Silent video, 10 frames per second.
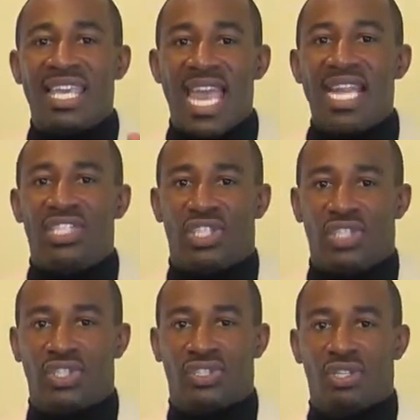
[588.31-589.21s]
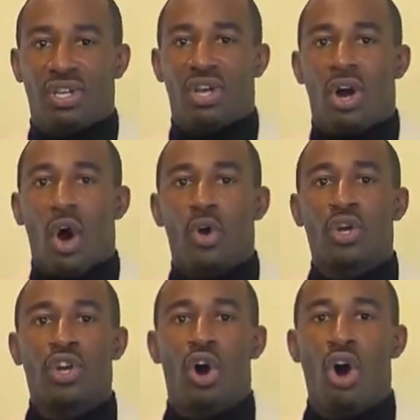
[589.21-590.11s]
gauges
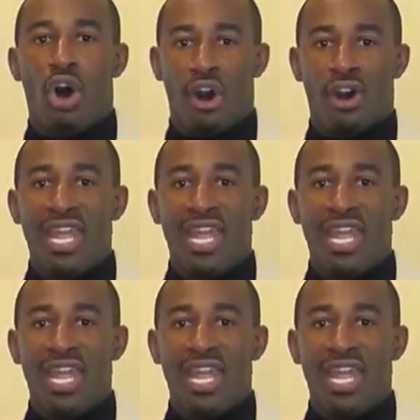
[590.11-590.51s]
on a car.